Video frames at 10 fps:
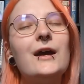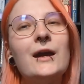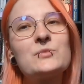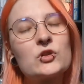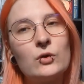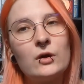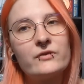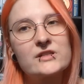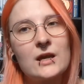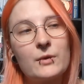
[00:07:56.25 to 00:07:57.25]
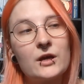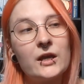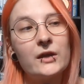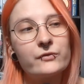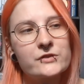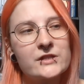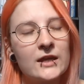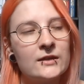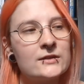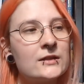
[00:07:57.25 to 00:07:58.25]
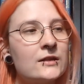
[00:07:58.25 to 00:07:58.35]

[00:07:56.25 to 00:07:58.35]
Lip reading: I'm so over summer, I have to say it.